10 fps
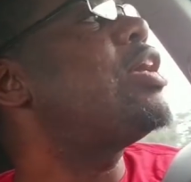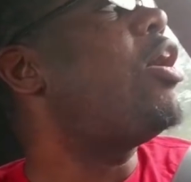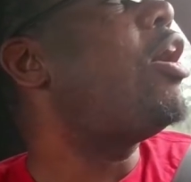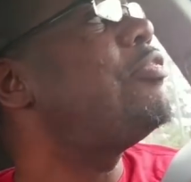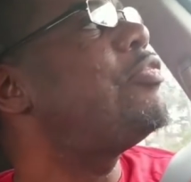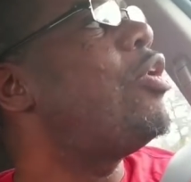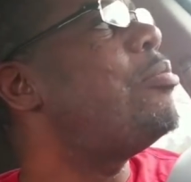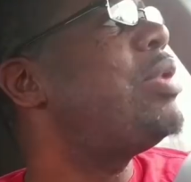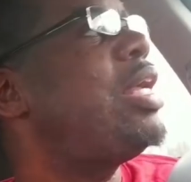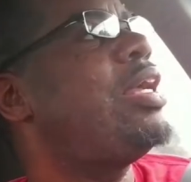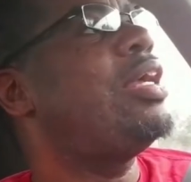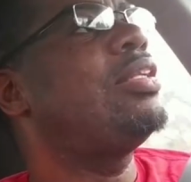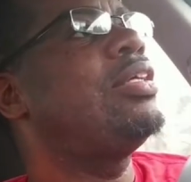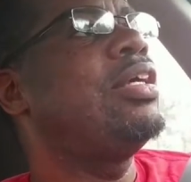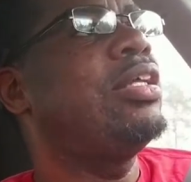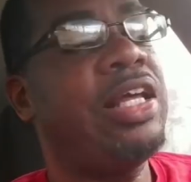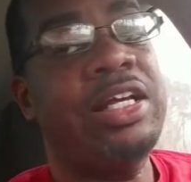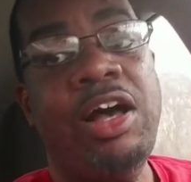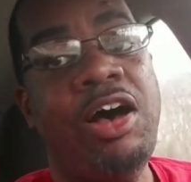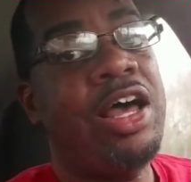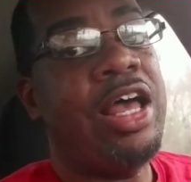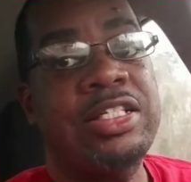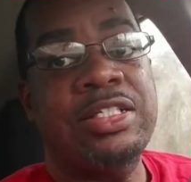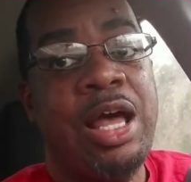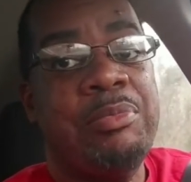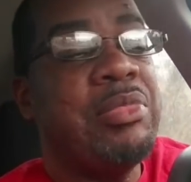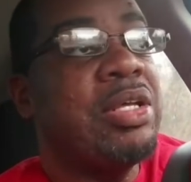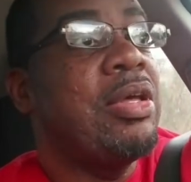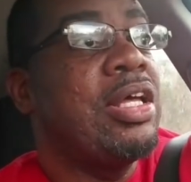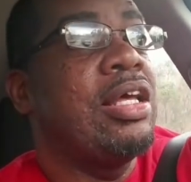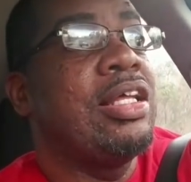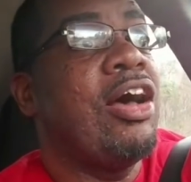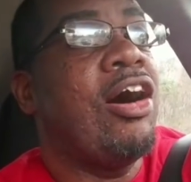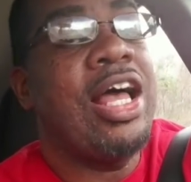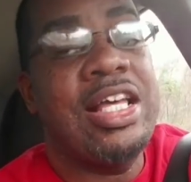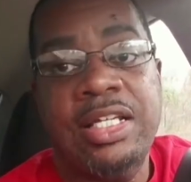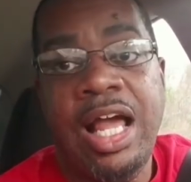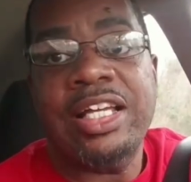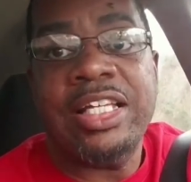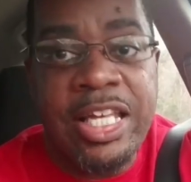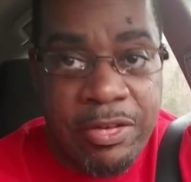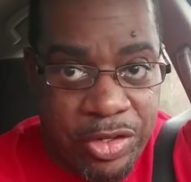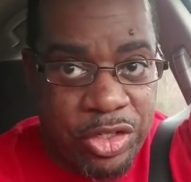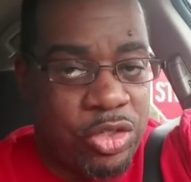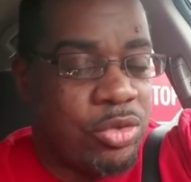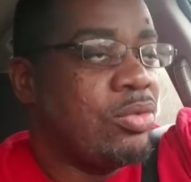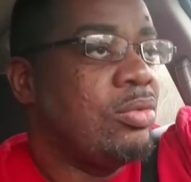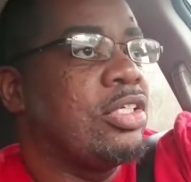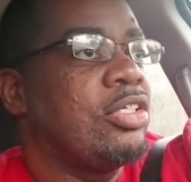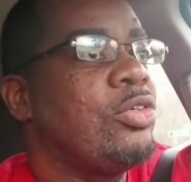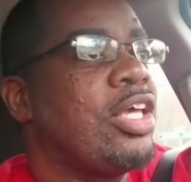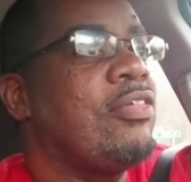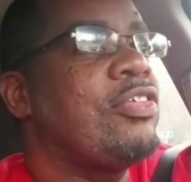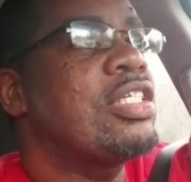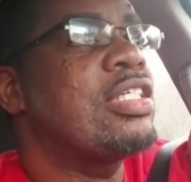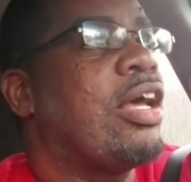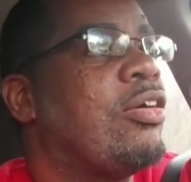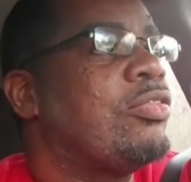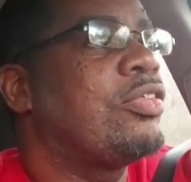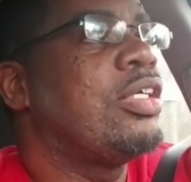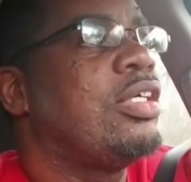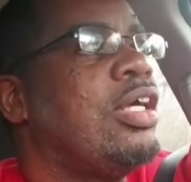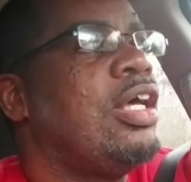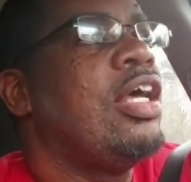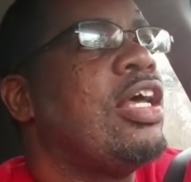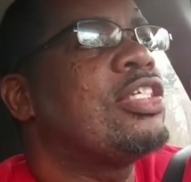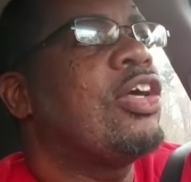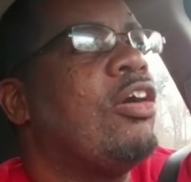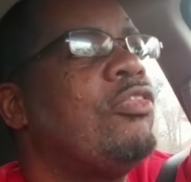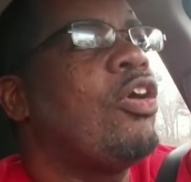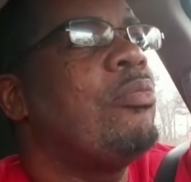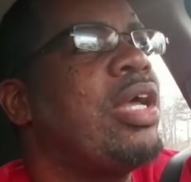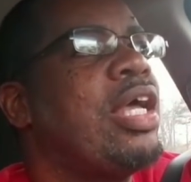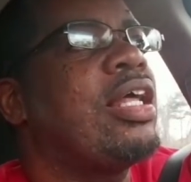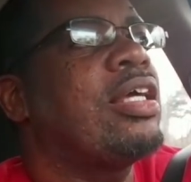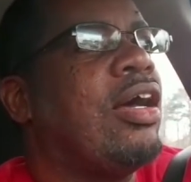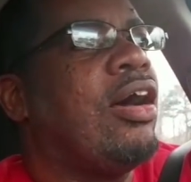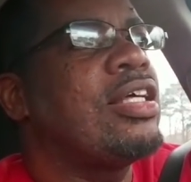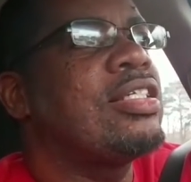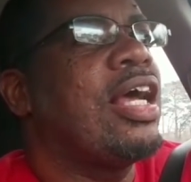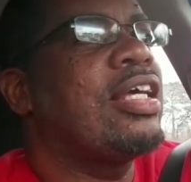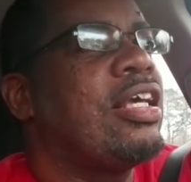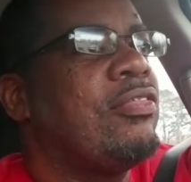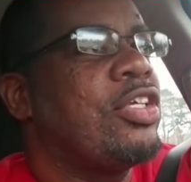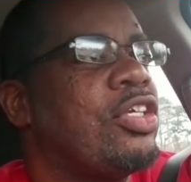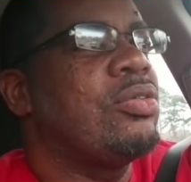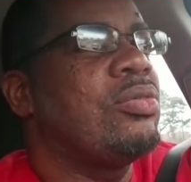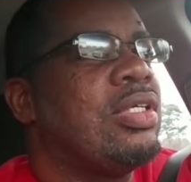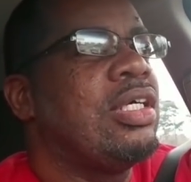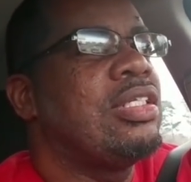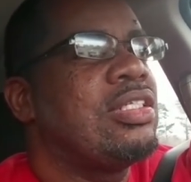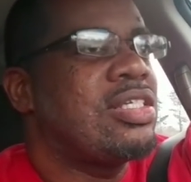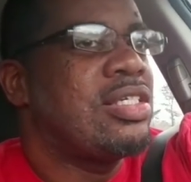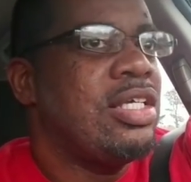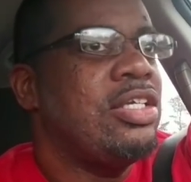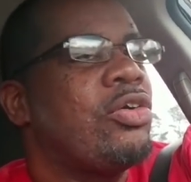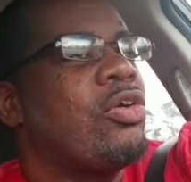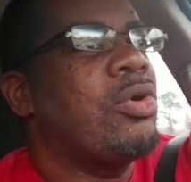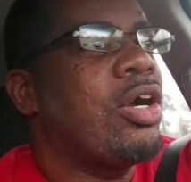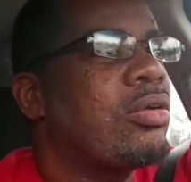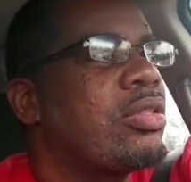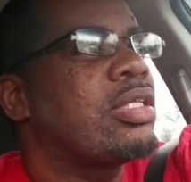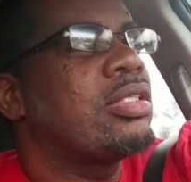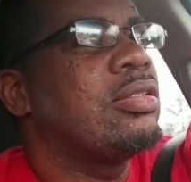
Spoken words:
hard for a man that God has not given you, you gave yourself. It's hard for a man that God has not given you to see your worth.